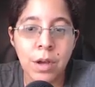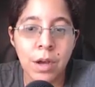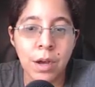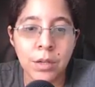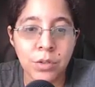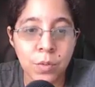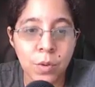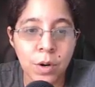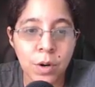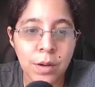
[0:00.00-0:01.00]
you
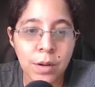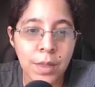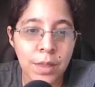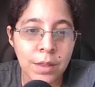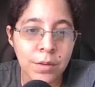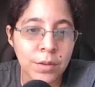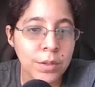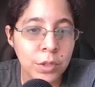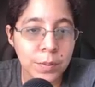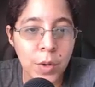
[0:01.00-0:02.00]
work. There is no
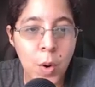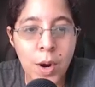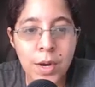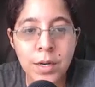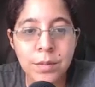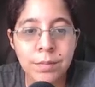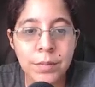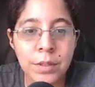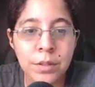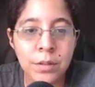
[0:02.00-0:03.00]
experience required.
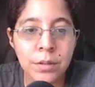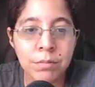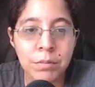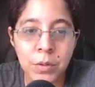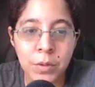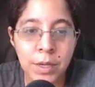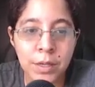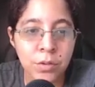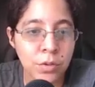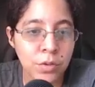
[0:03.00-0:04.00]

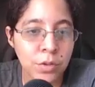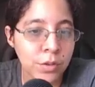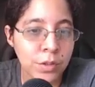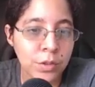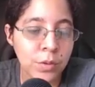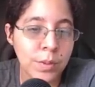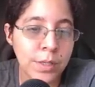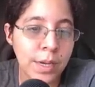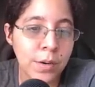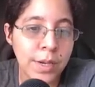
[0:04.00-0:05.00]
Okay. You just need to
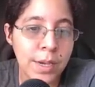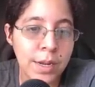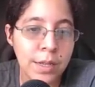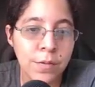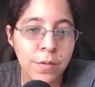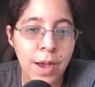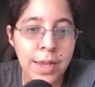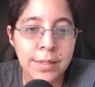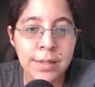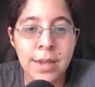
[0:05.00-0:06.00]
be educated,
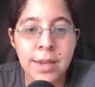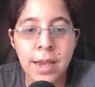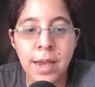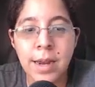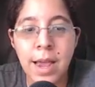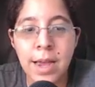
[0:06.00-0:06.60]
fast, and